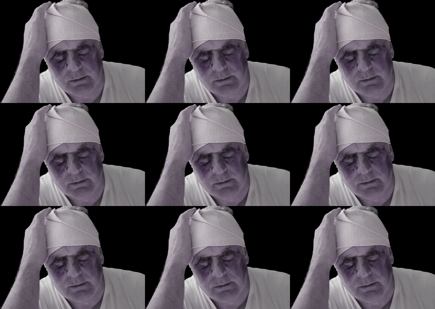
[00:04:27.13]

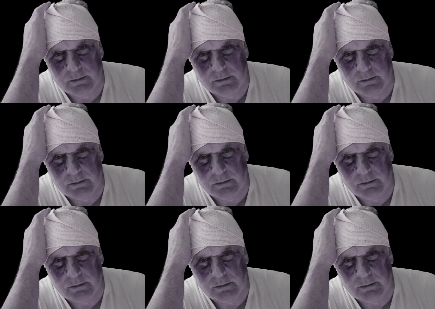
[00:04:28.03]

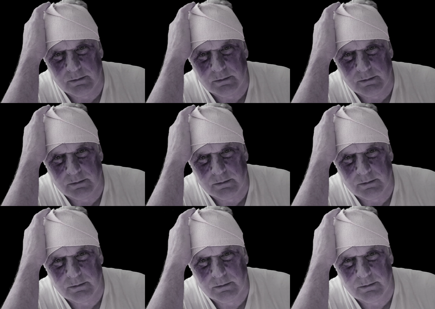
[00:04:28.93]

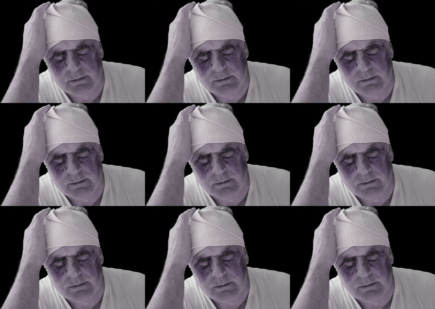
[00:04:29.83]
Nothing is said.